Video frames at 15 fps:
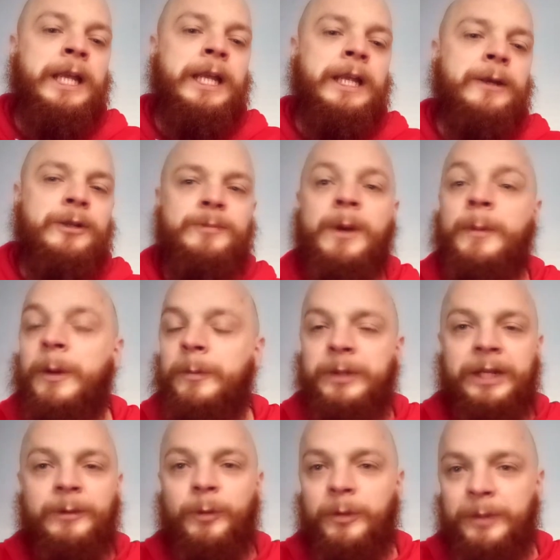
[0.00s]
because my mum
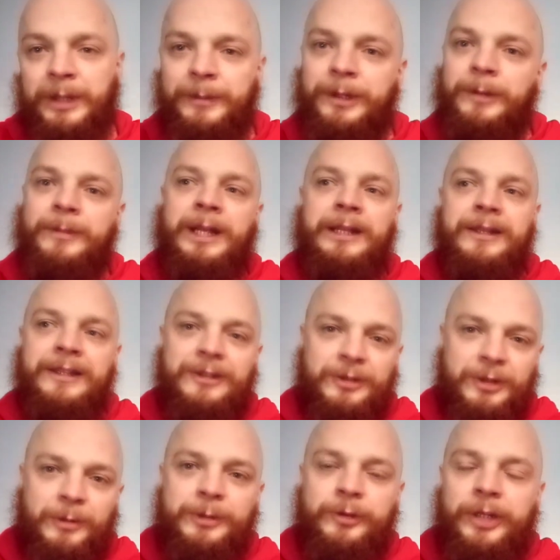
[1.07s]
didn't want me to be up that late, so
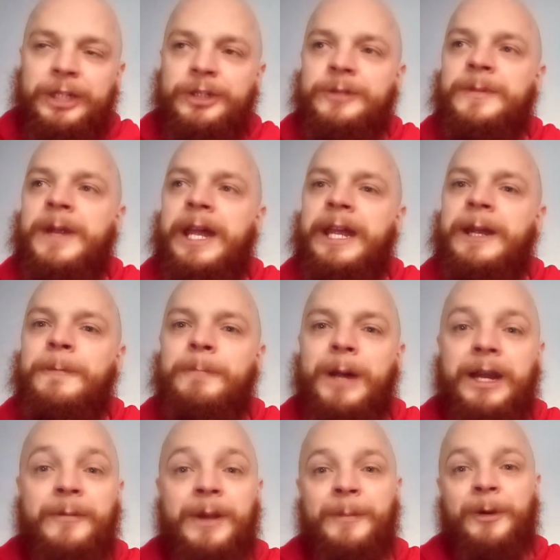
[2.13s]
I was raging. But I
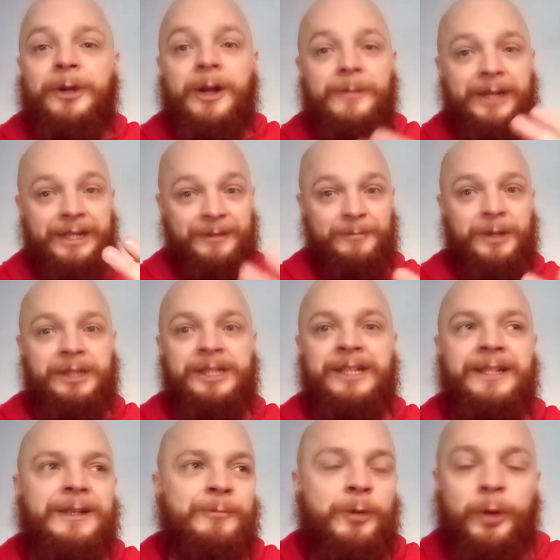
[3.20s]
remember coming in on Monday,
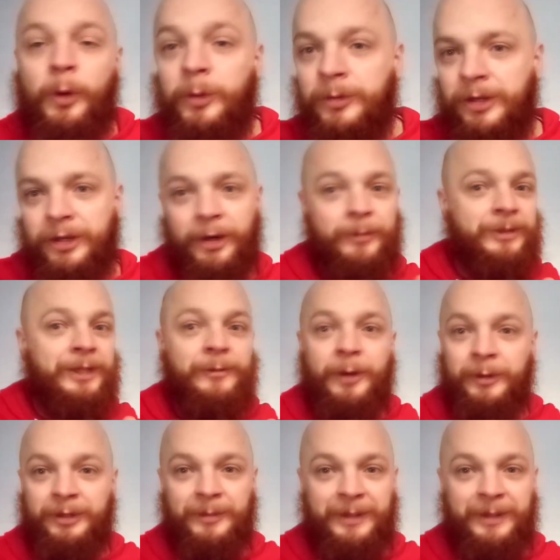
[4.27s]
and we're all crowded round him